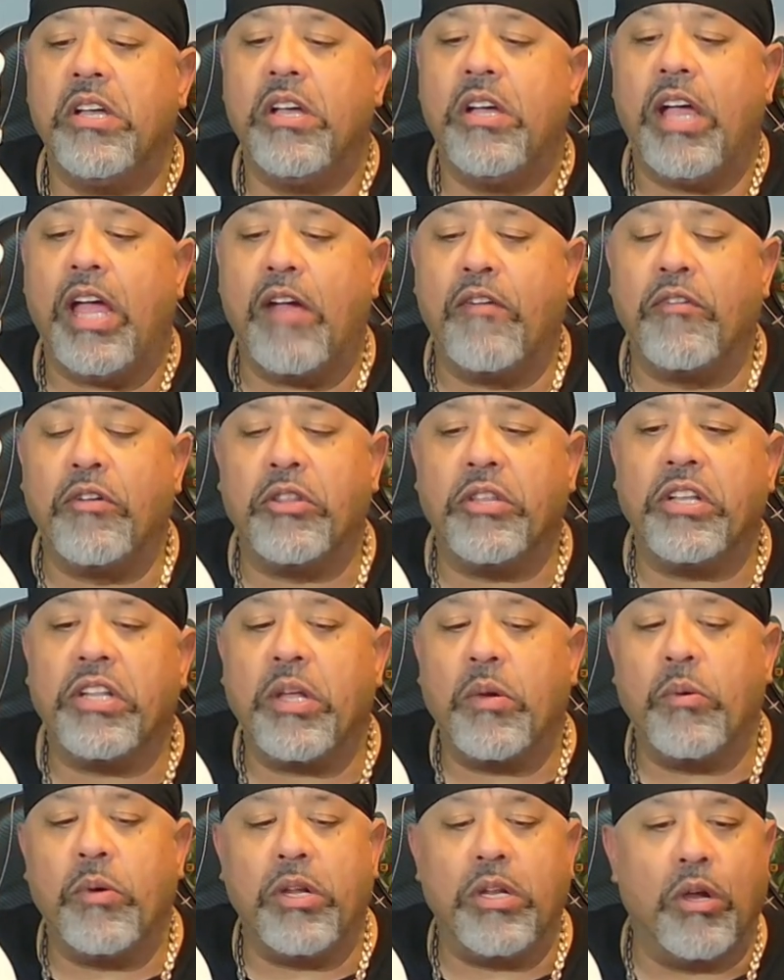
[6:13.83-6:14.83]
everything
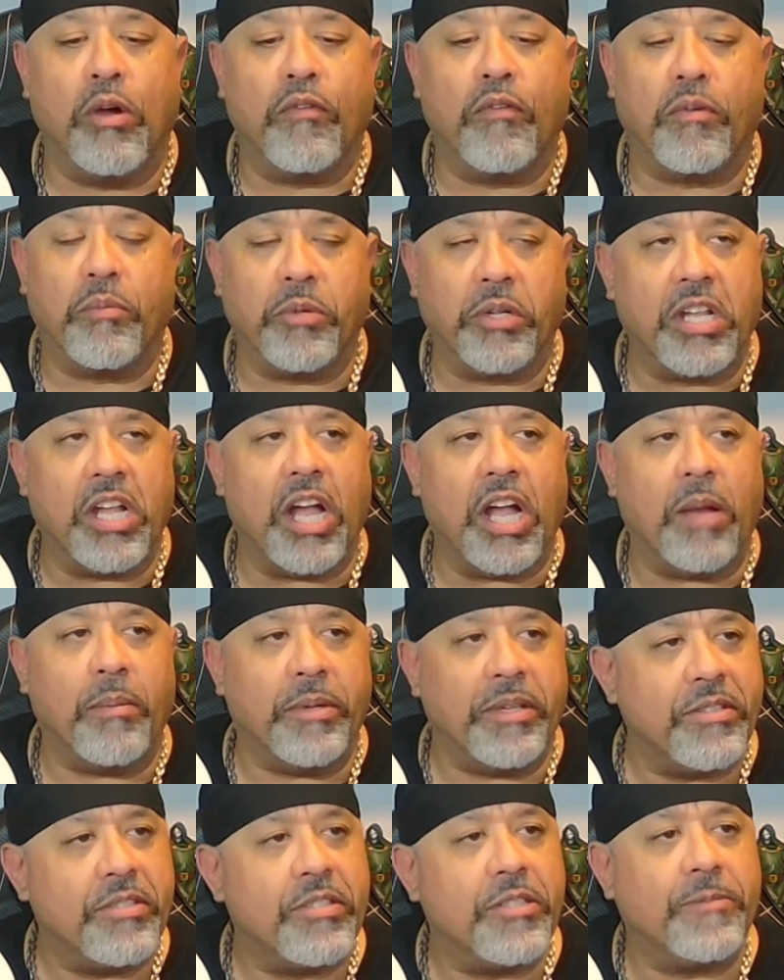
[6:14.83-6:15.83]
that we know from the
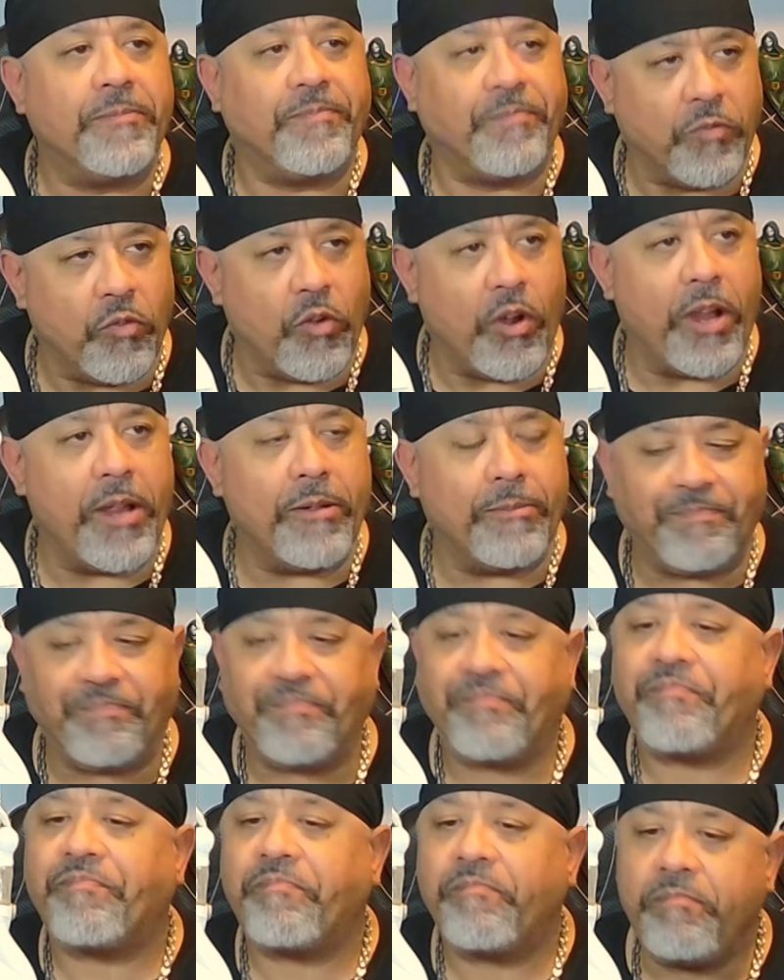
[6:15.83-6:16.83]
comics, right?
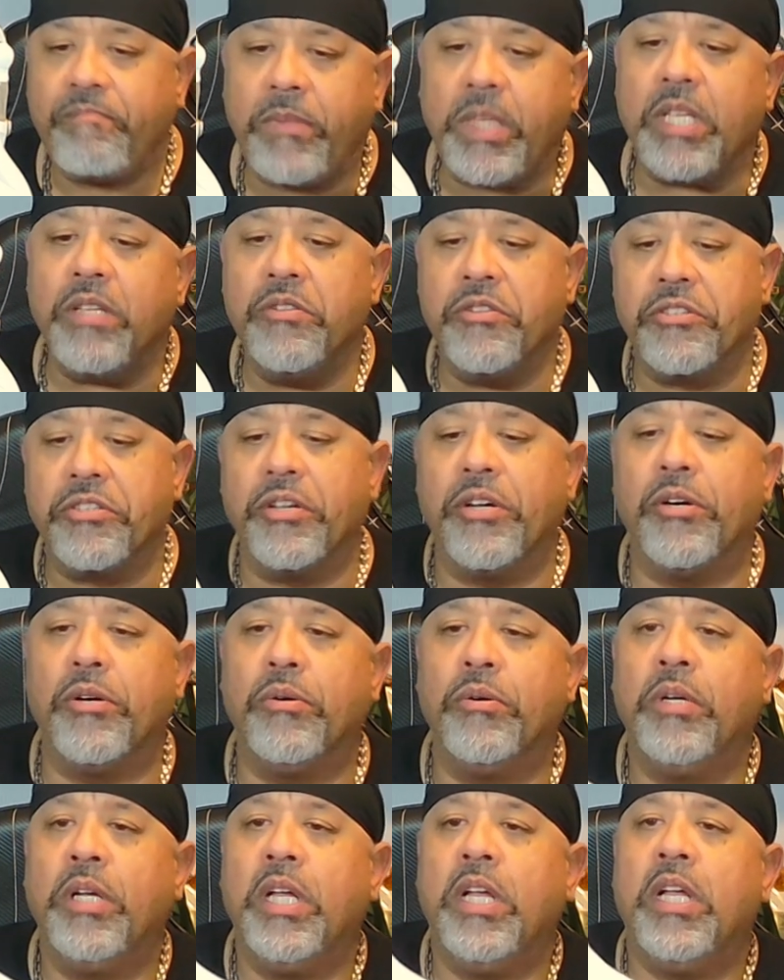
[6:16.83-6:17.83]
So
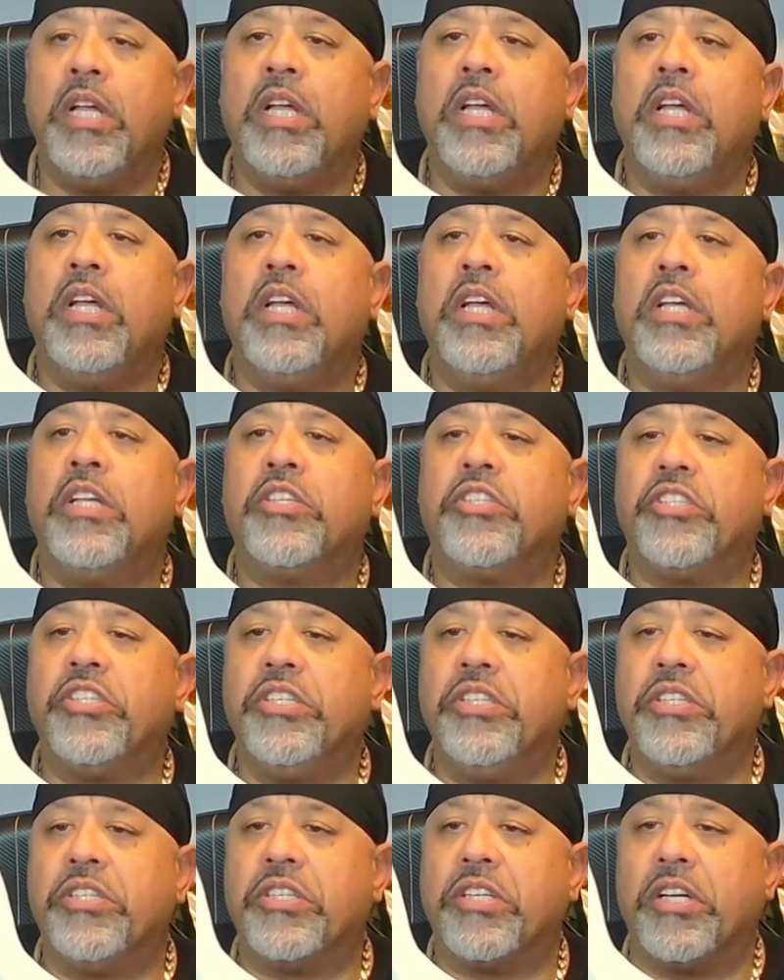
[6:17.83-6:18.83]

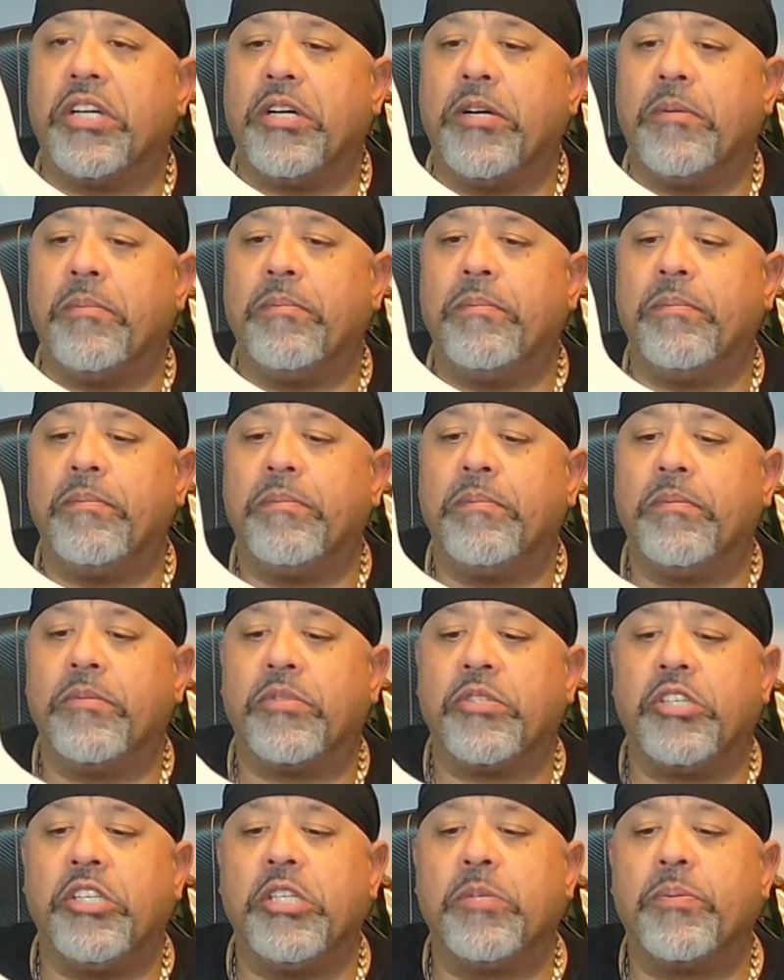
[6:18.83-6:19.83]
she's
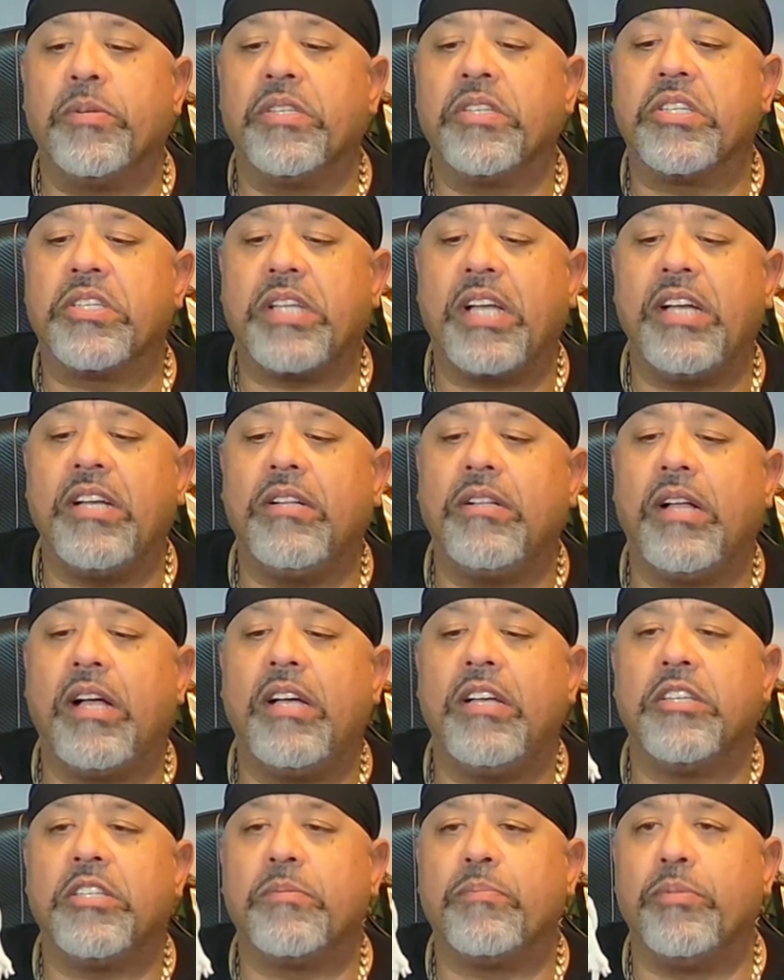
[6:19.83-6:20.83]
been
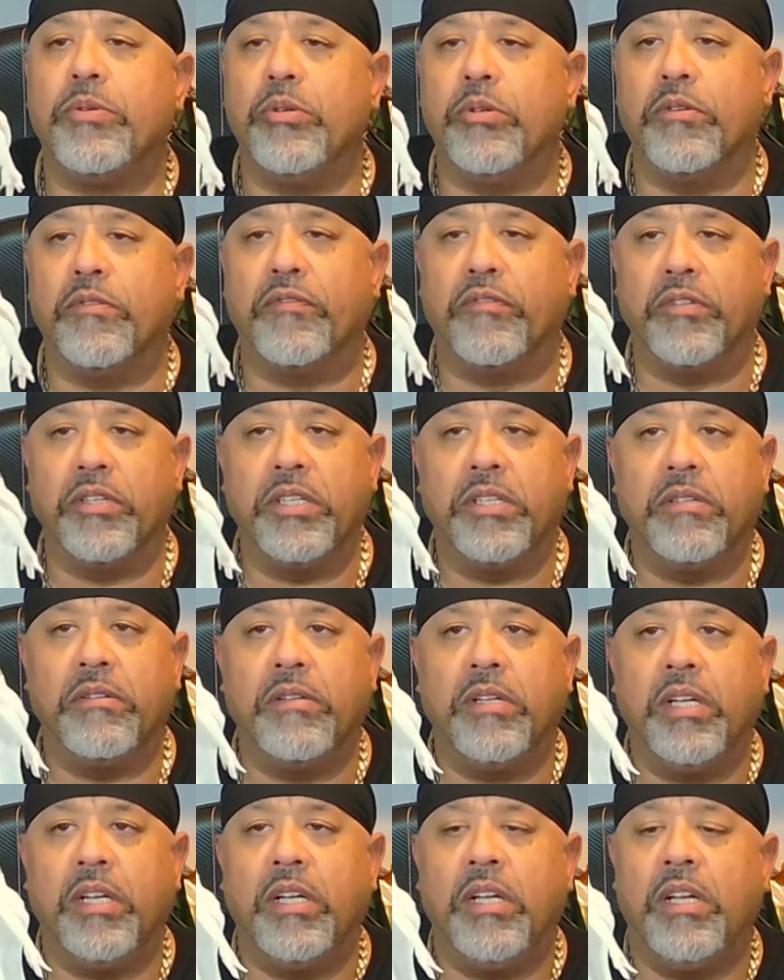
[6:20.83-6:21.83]
stylized beautifully.
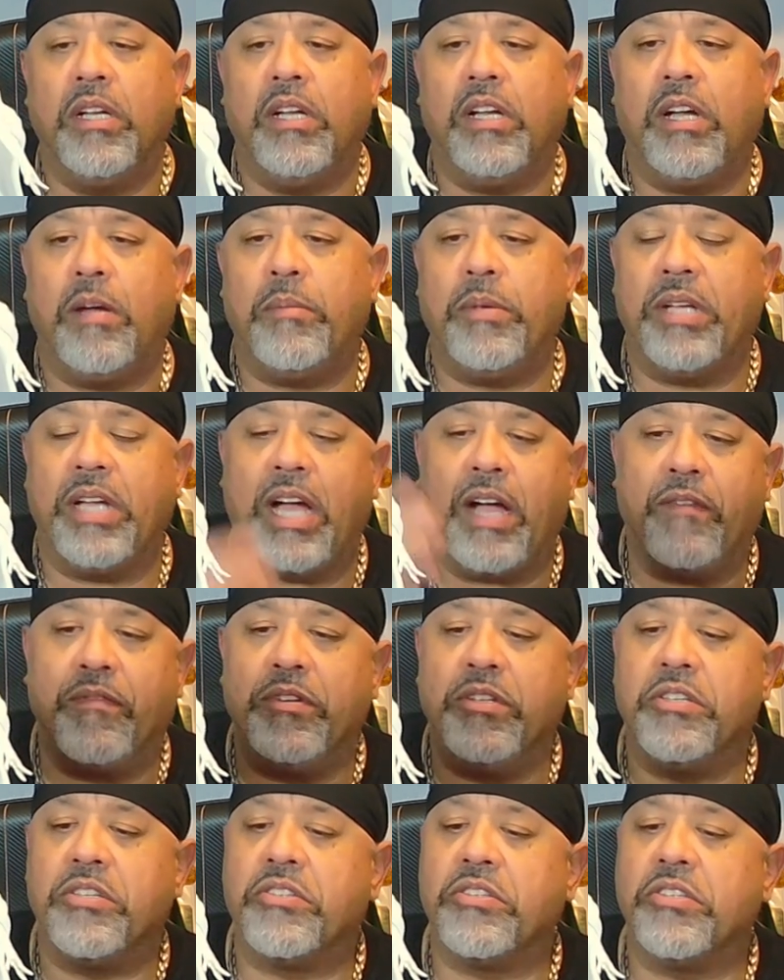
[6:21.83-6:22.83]
I mean,
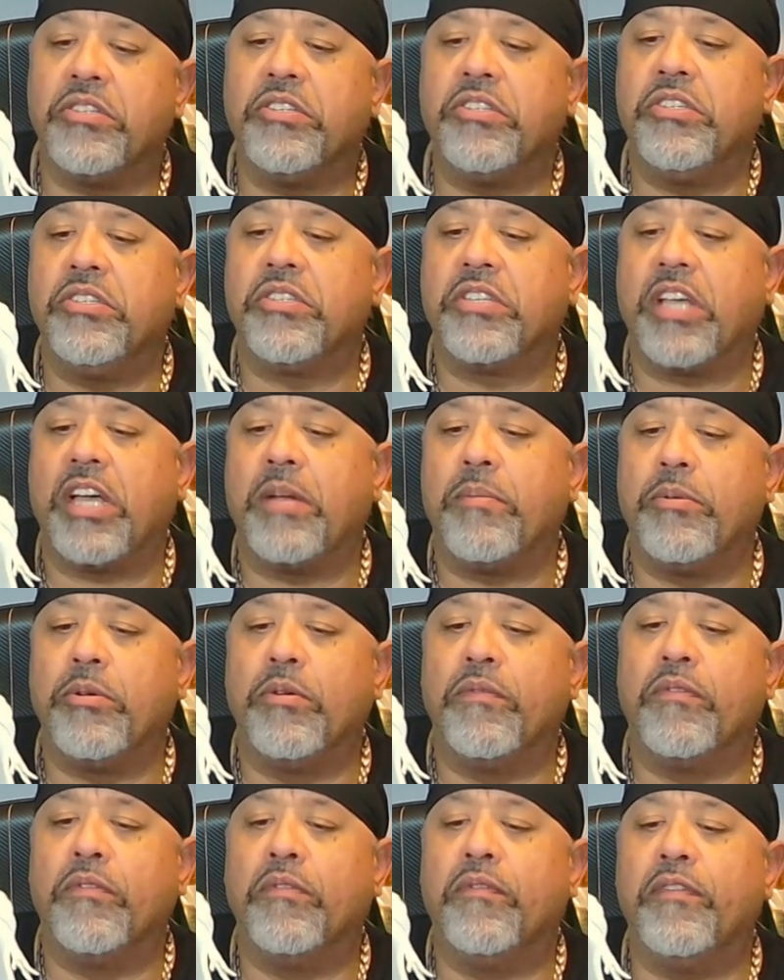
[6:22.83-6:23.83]
obviously she's got a
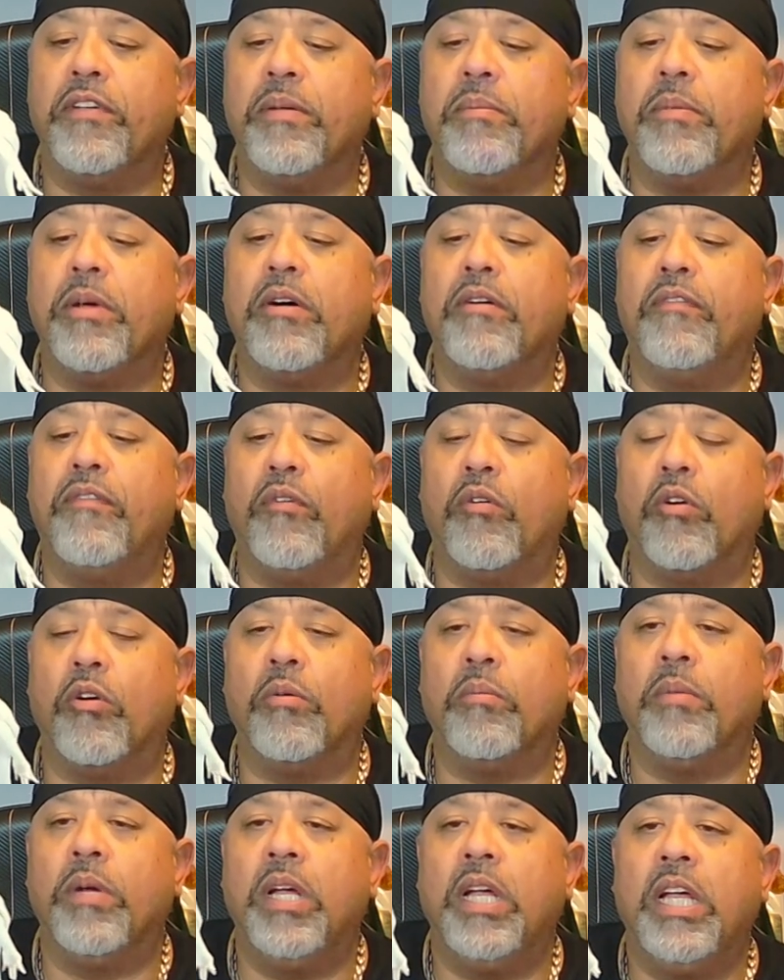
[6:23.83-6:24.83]
beautiful female
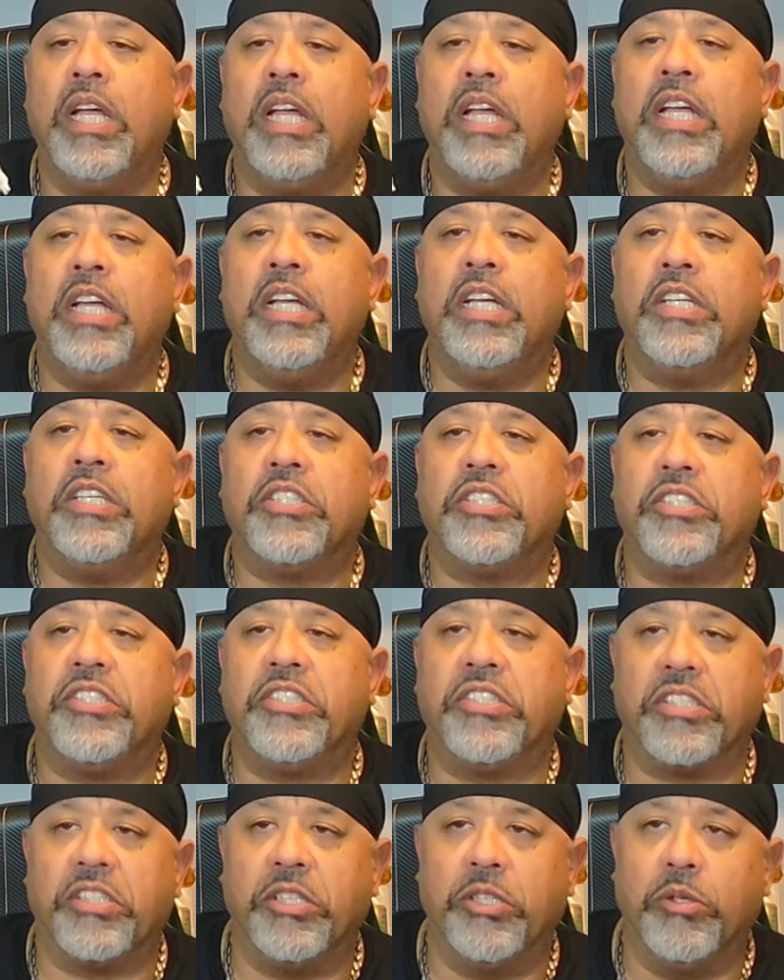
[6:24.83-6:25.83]
form. She's
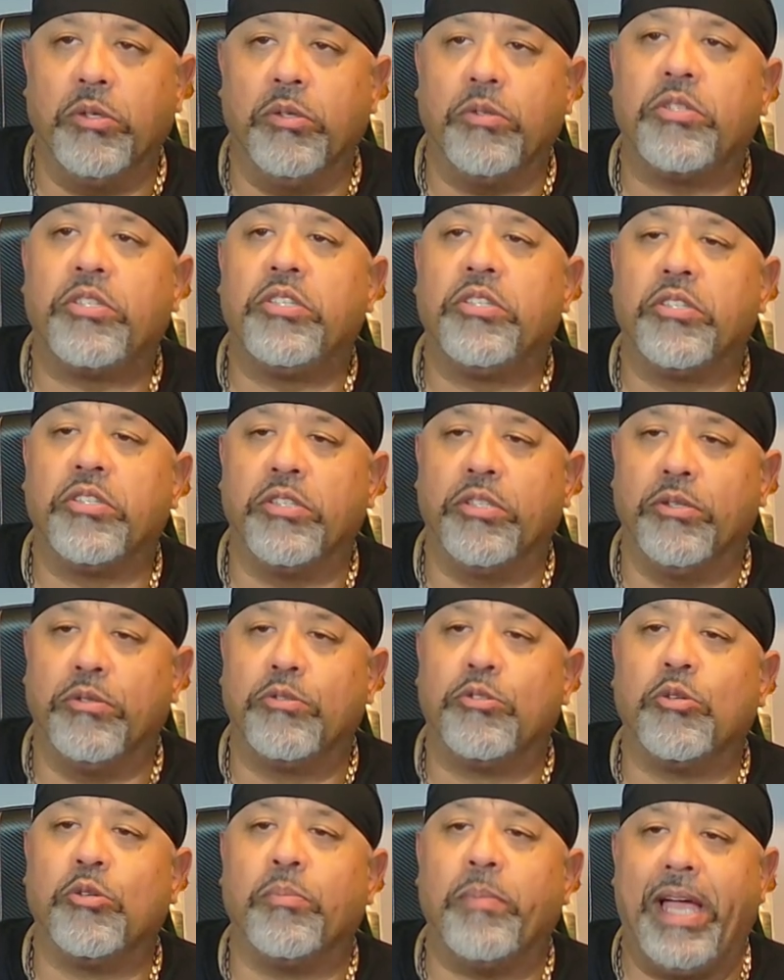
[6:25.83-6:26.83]
a little
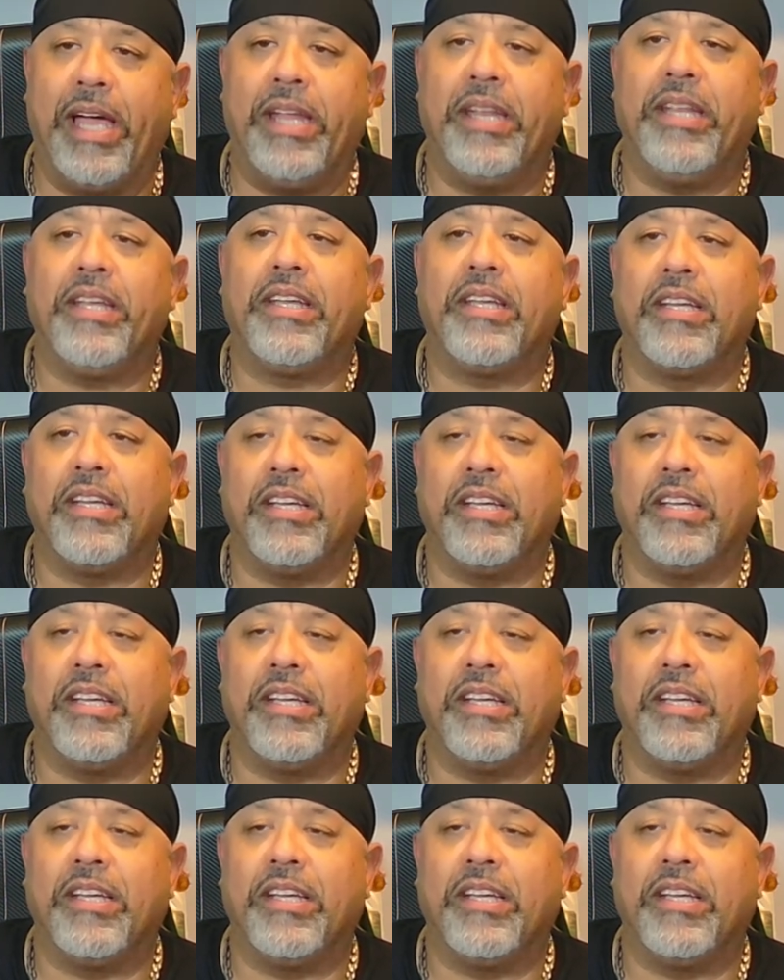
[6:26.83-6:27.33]
dramatic